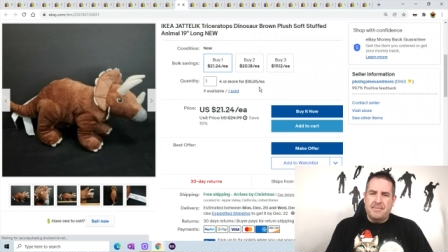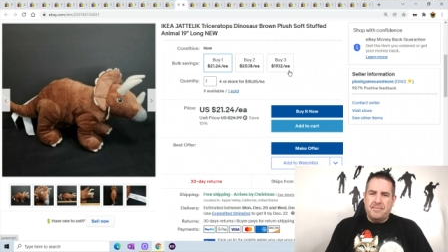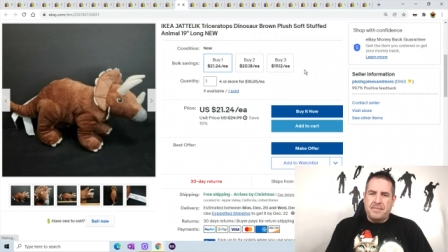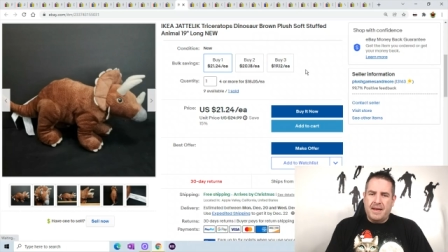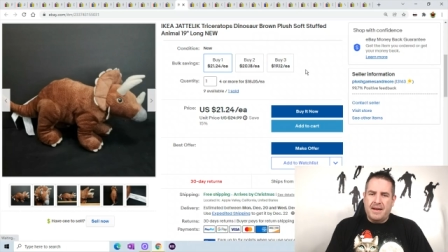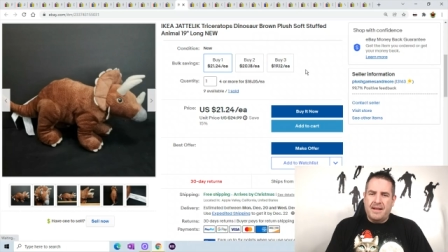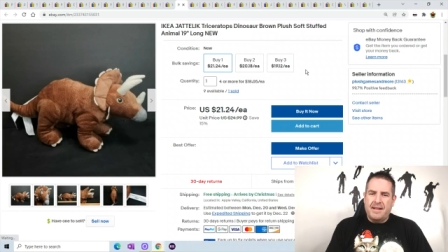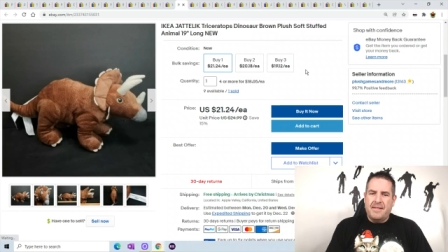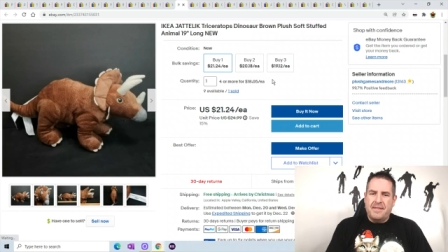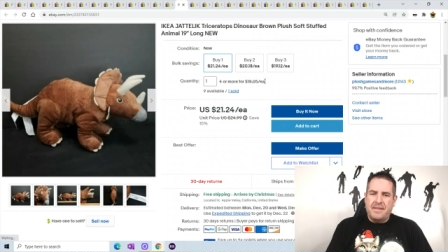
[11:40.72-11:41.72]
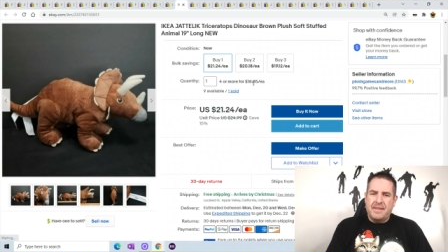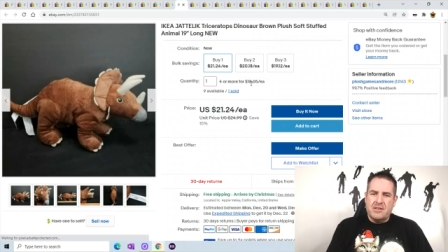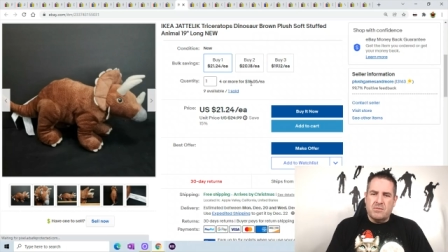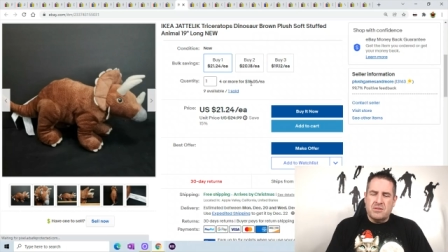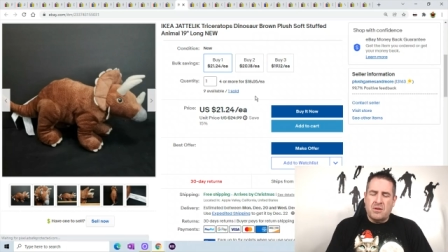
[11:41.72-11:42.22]
Uh,
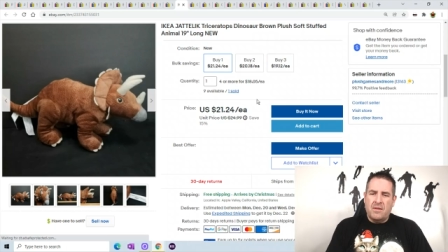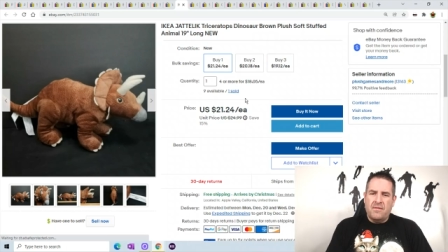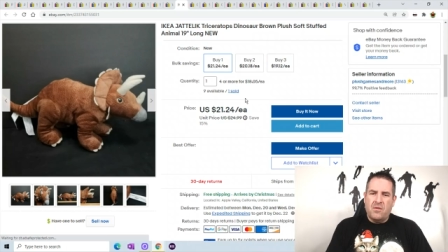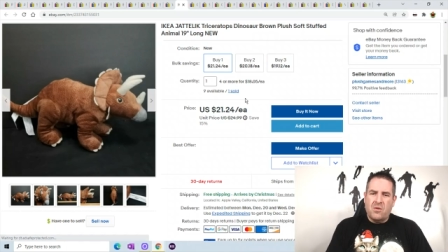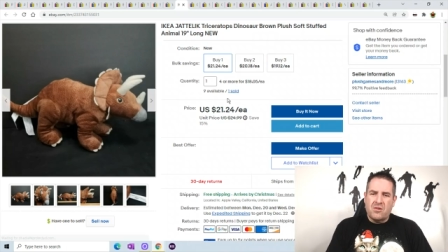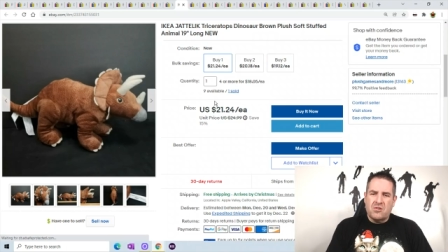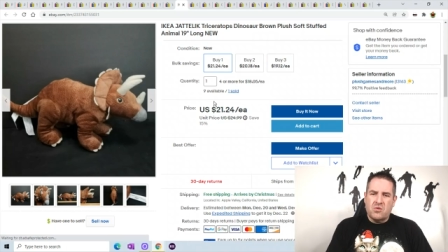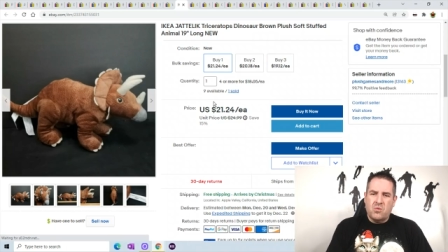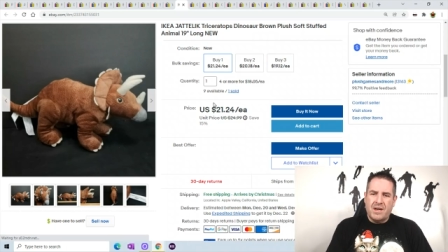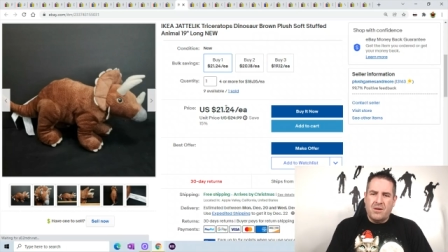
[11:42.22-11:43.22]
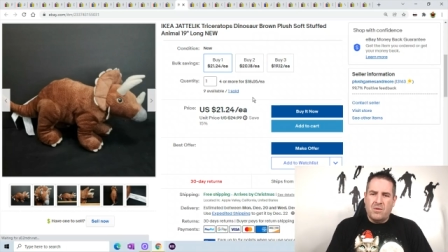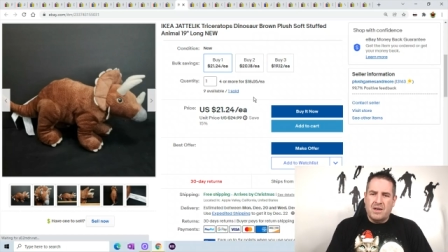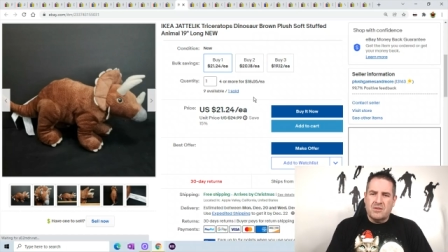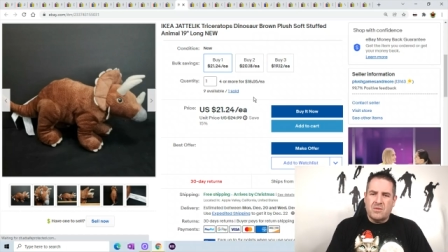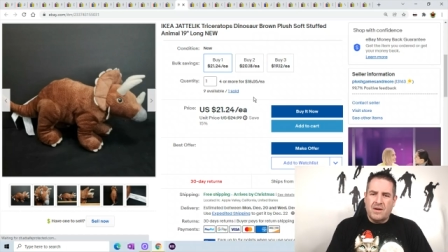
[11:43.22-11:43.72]
this one sold for
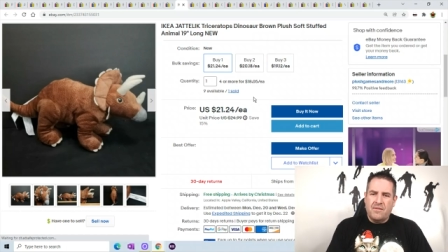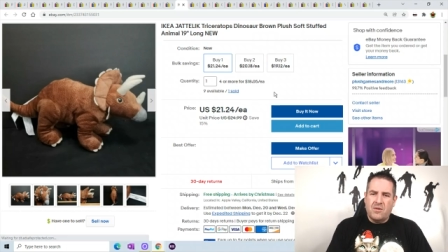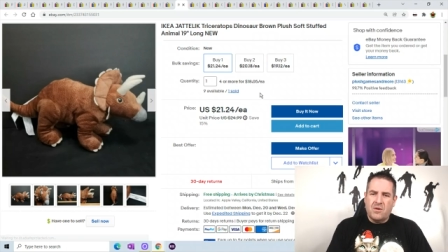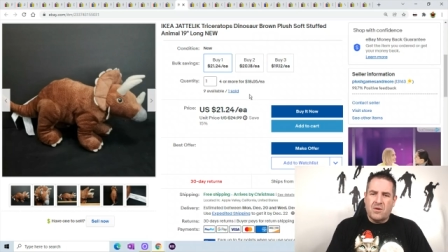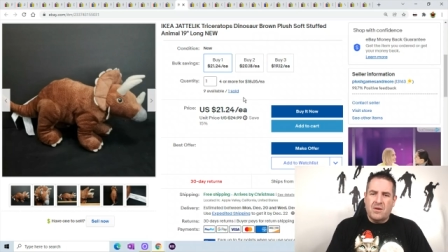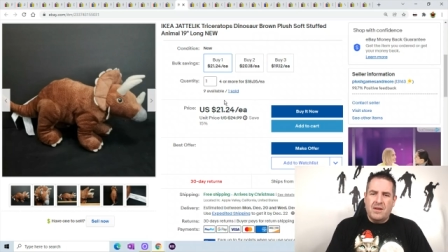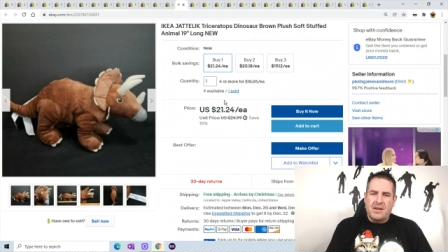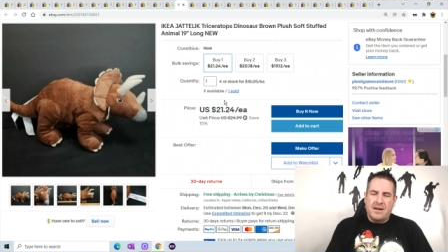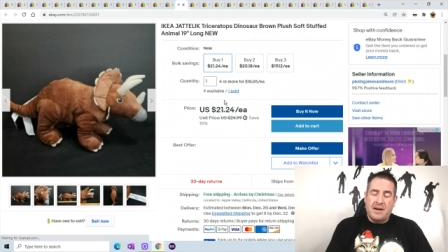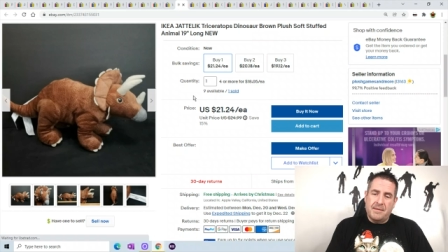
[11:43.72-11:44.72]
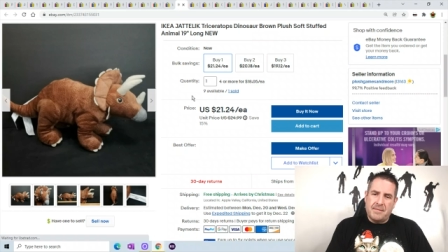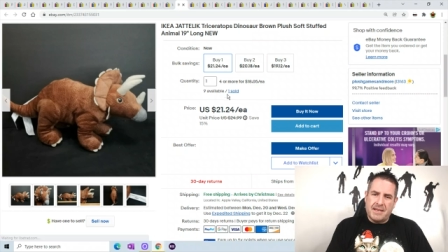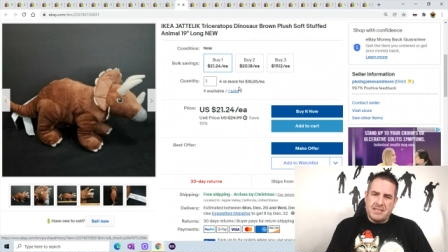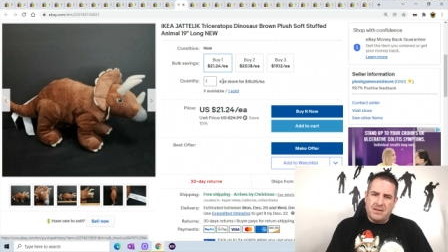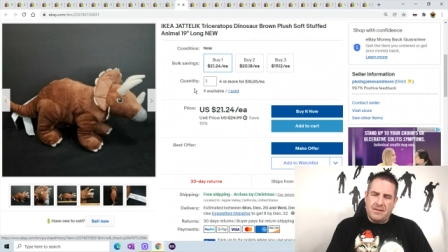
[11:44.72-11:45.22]
twenty-one twenty-four. Um, I
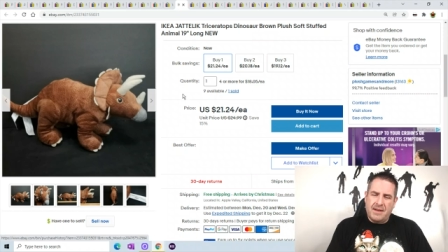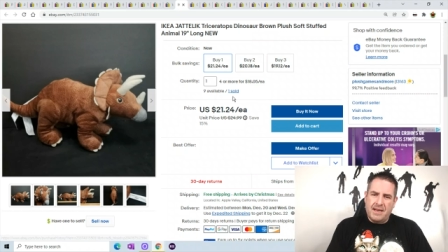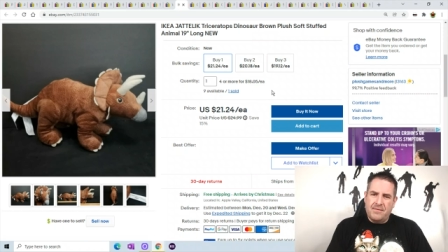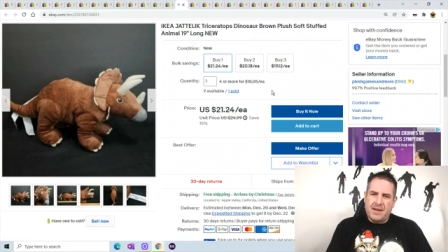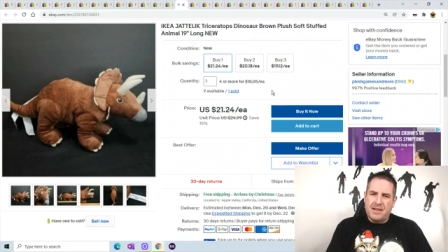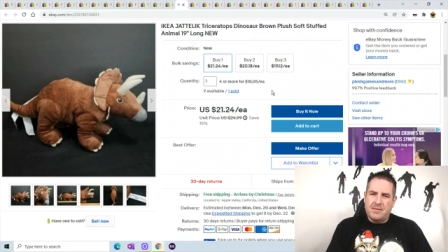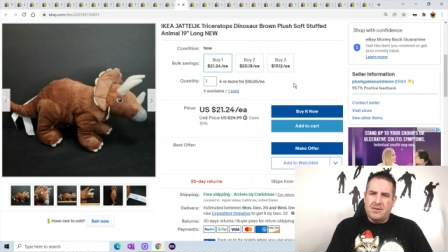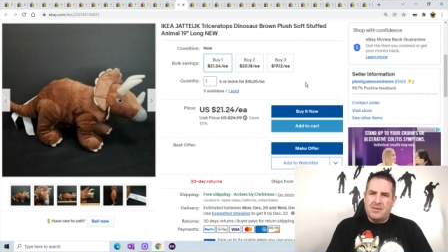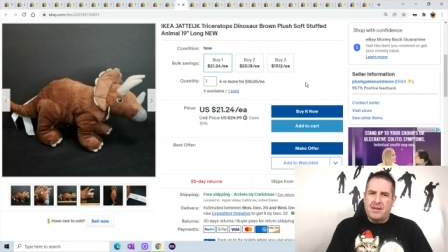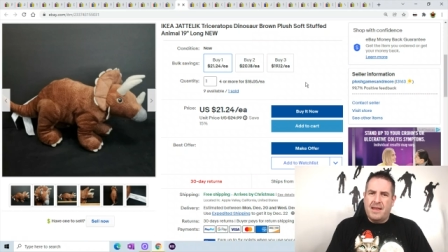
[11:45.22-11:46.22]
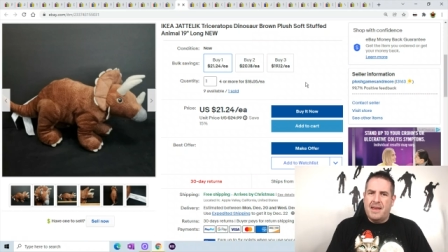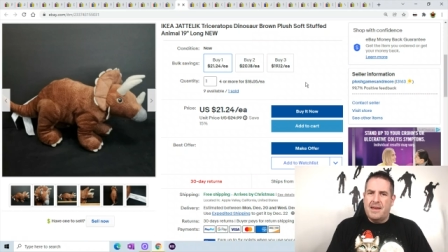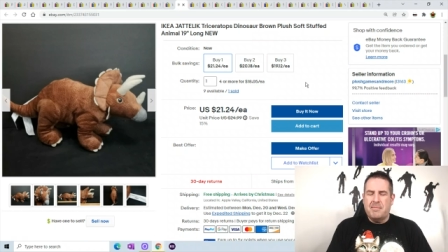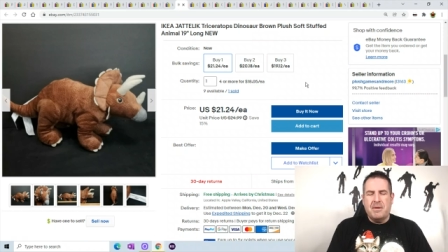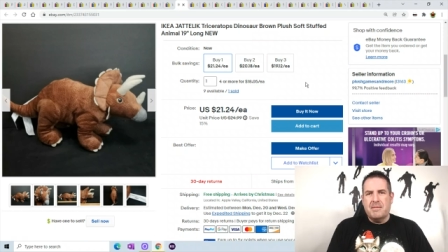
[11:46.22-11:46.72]
still have nine available,
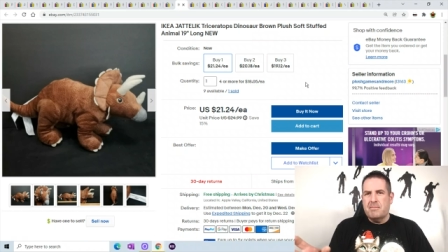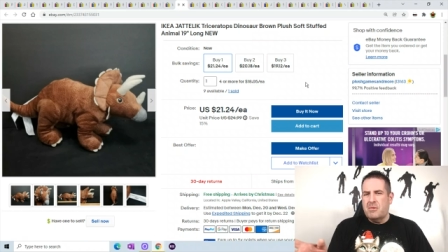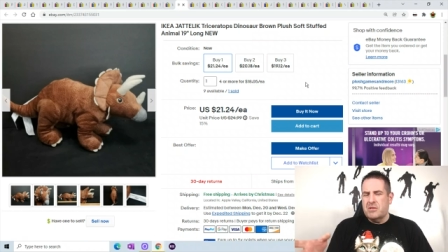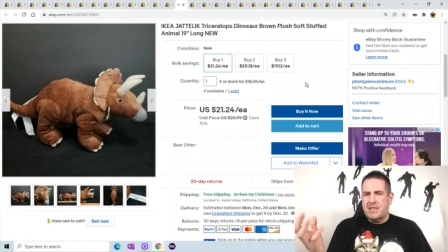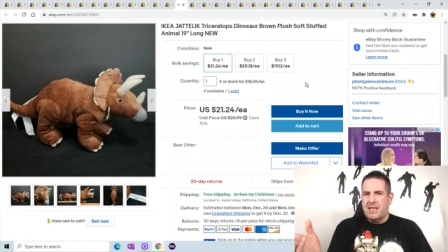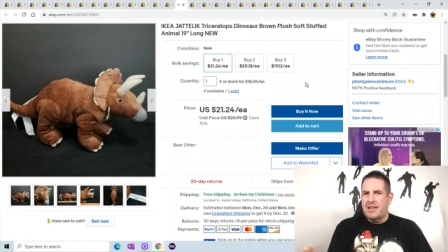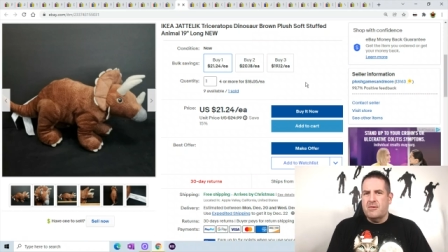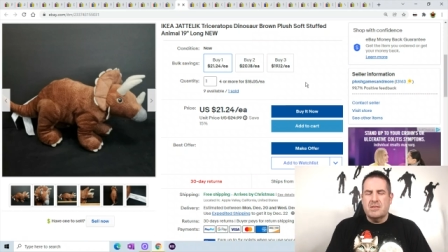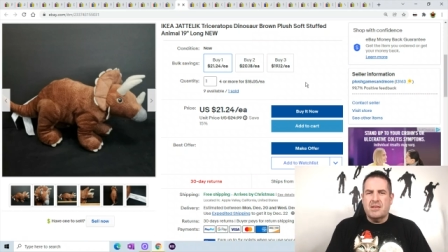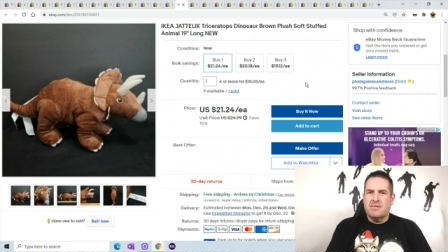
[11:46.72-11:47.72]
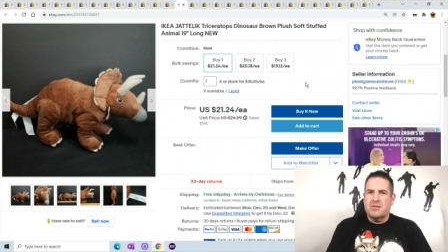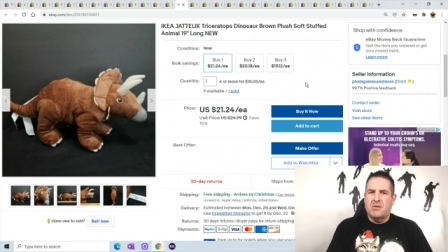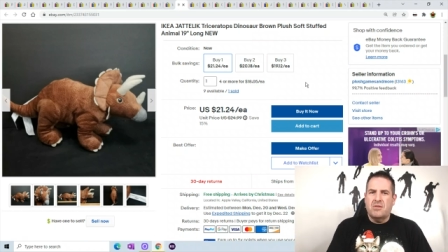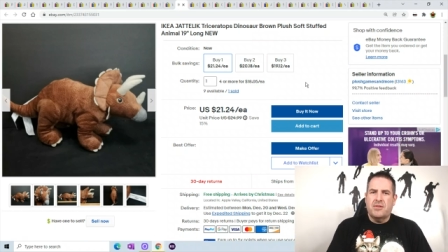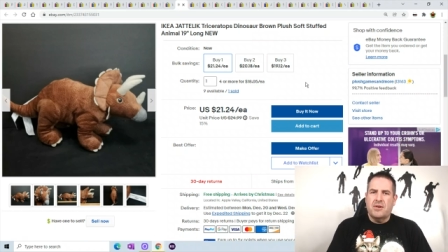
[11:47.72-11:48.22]
uh, but most of the other ones I've
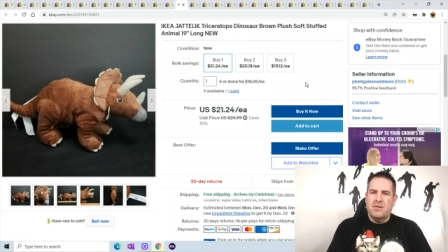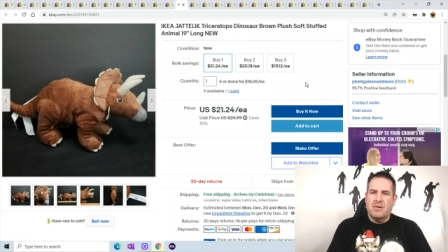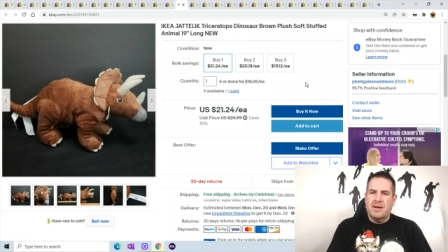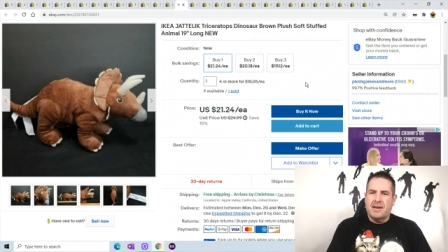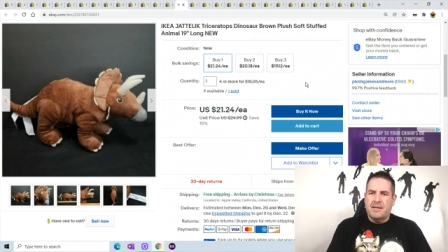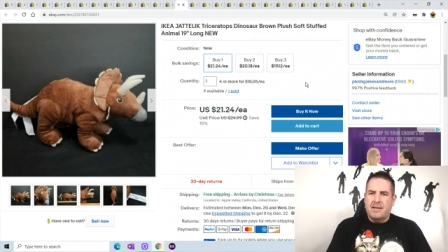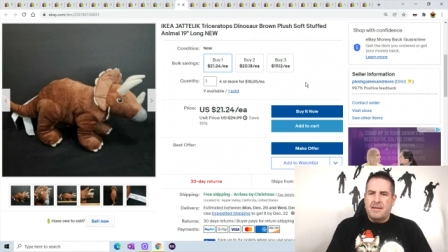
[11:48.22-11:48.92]
sold through already.